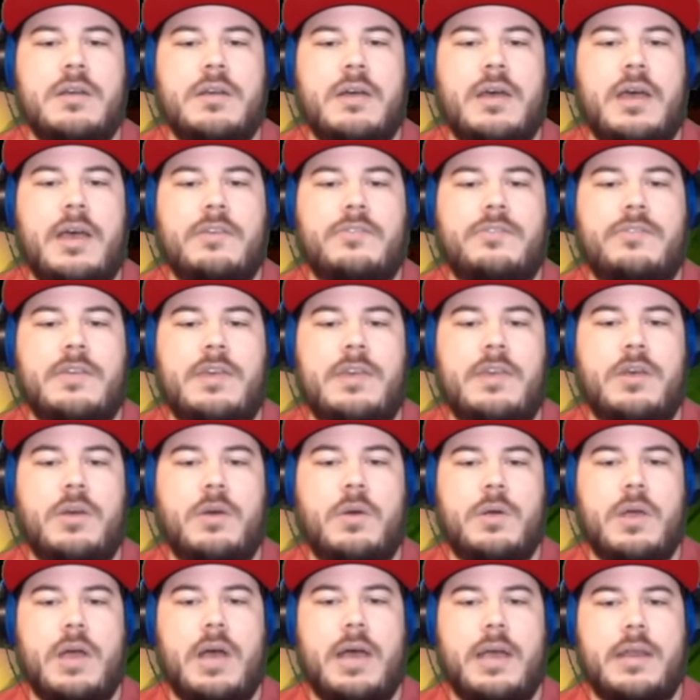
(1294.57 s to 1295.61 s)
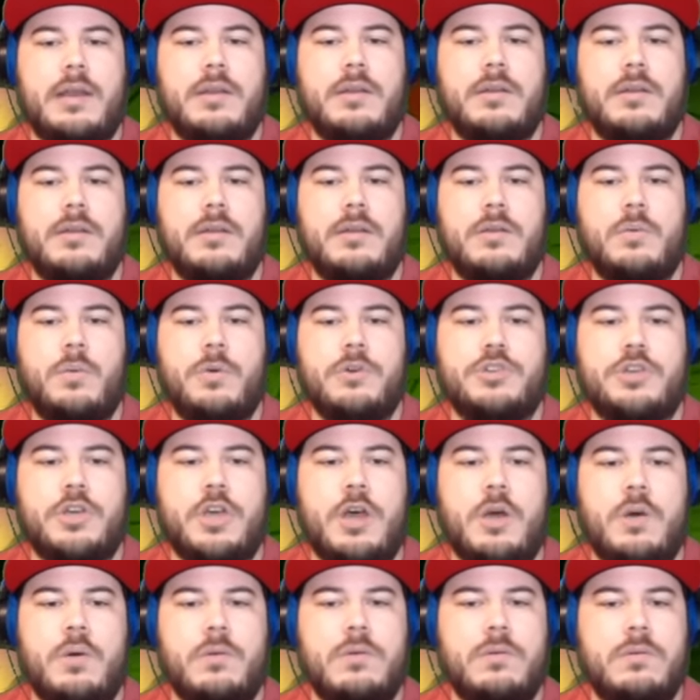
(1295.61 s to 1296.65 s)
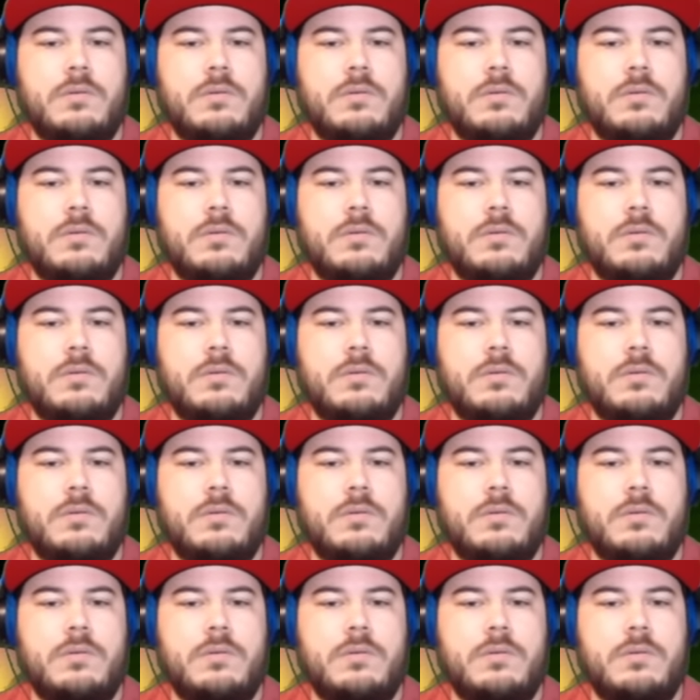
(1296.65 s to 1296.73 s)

I see. Oh God, where'd you go?